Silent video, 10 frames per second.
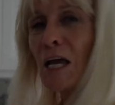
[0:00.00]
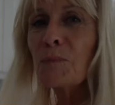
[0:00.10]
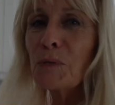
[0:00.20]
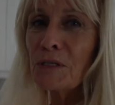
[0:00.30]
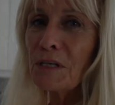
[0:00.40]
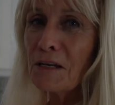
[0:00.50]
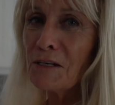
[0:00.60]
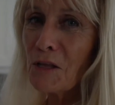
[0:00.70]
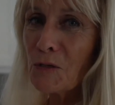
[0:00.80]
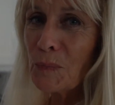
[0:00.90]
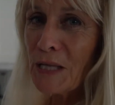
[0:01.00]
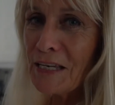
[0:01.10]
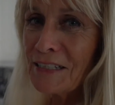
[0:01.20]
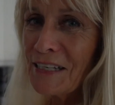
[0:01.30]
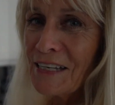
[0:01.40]
and put it on another
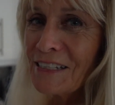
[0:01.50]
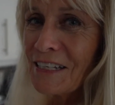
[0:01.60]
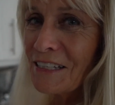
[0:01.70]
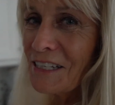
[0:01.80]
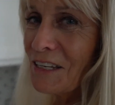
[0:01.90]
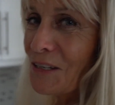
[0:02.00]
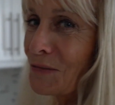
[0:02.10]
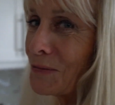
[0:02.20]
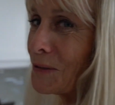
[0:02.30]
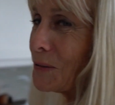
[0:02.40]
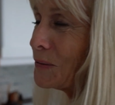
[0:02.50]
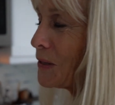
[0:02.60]
plate to continue to cool